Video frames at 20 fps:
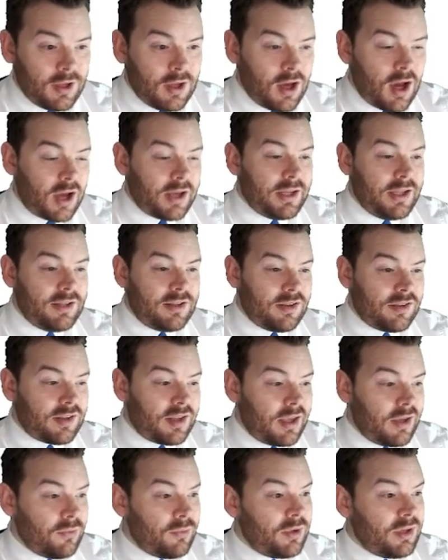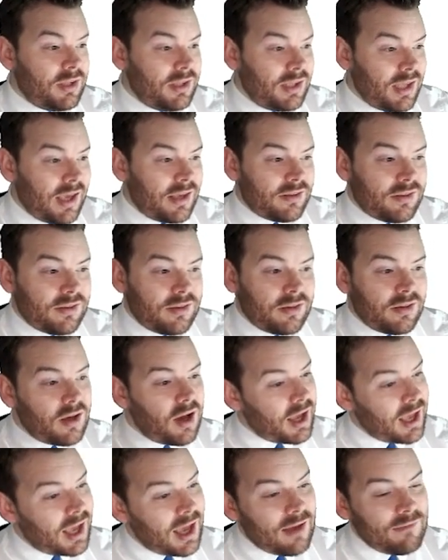I need to say, well, yes,
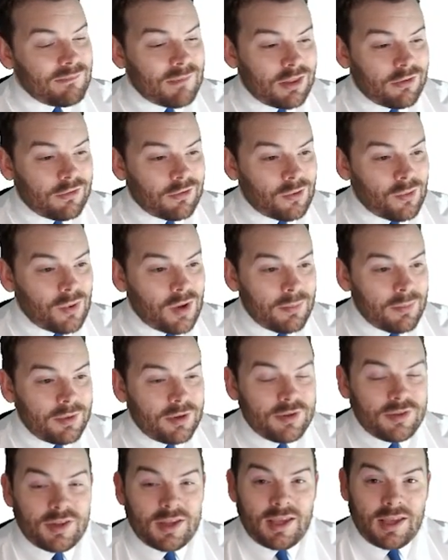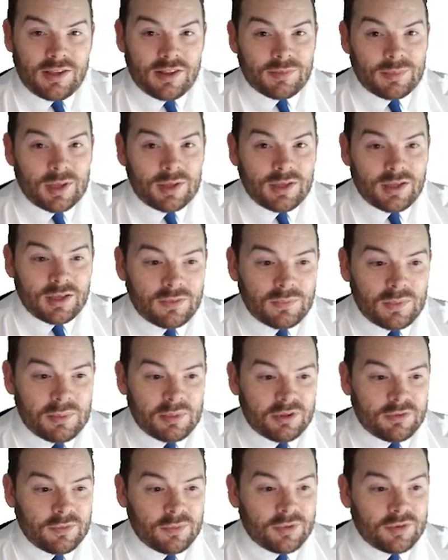I have met the requirements. It is about the
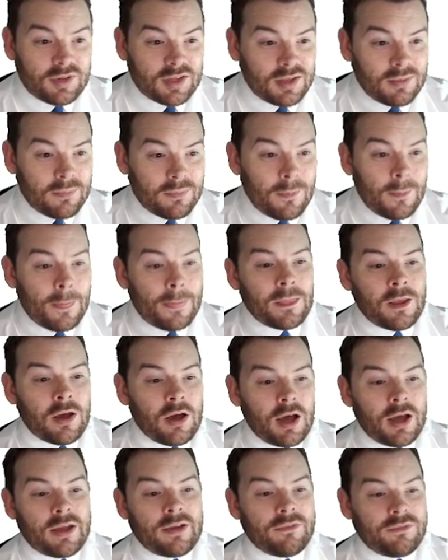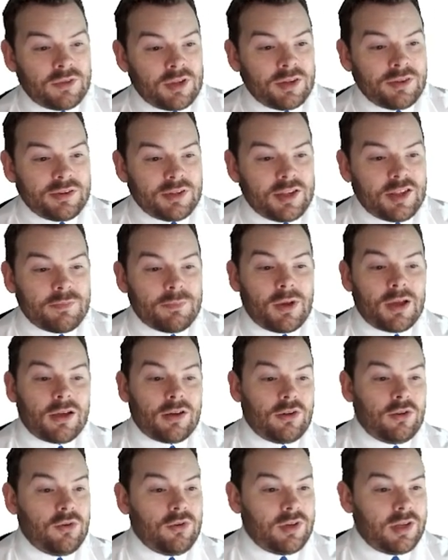women's football team. I have done this by
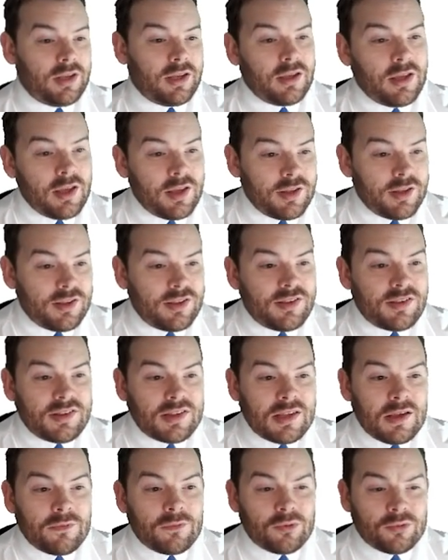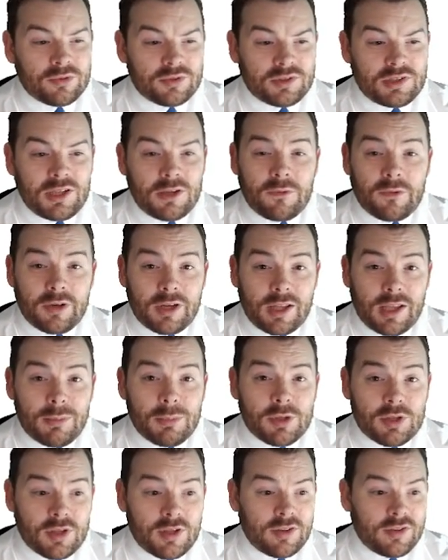including several different
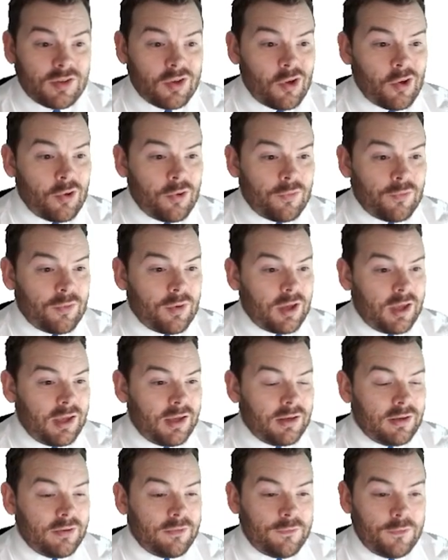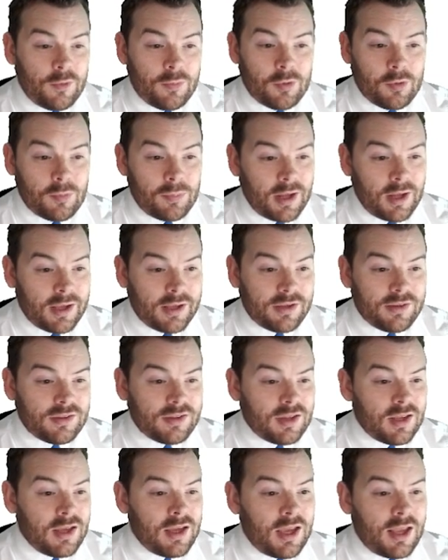images of England football players
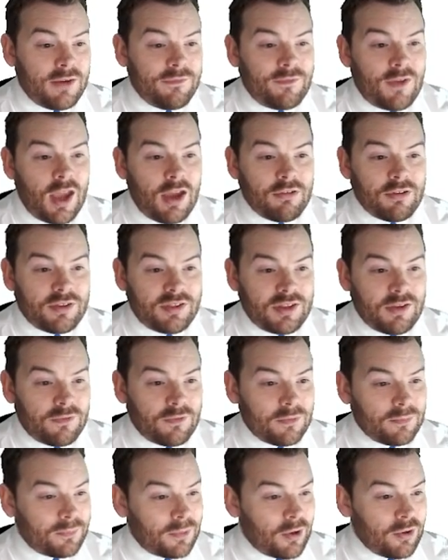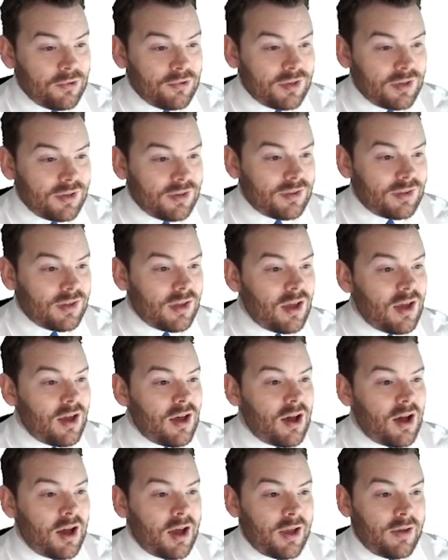in various different poses.
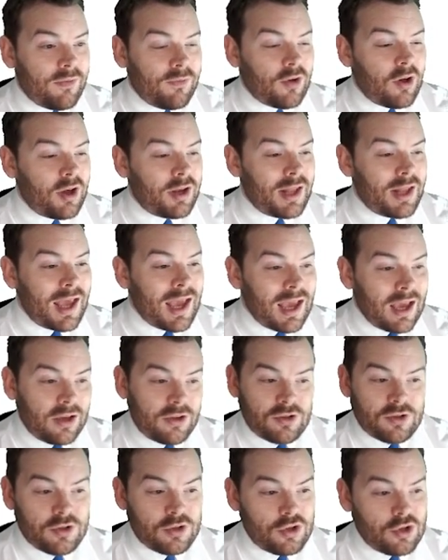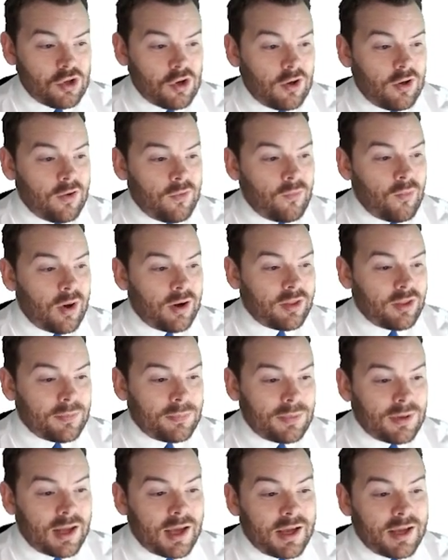I've got an action shot of one of the
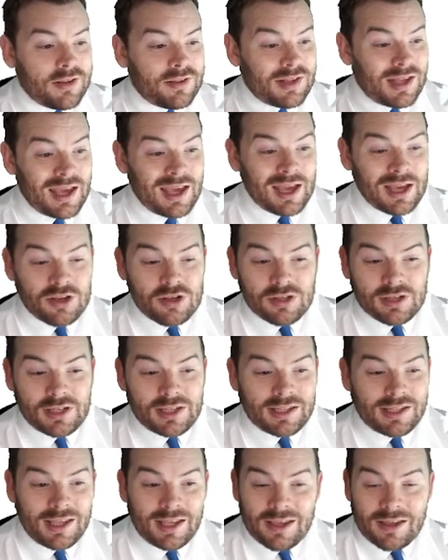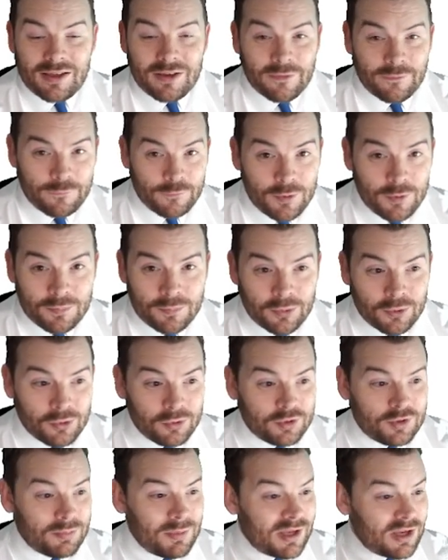players actually kicking a football
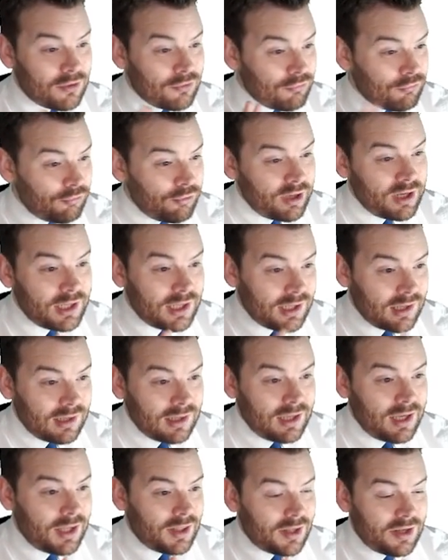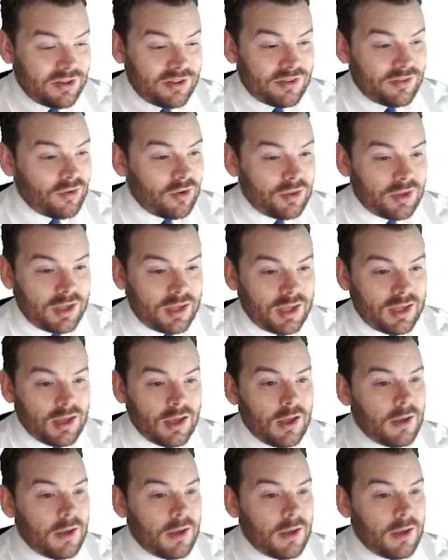to make it really clear that this is not the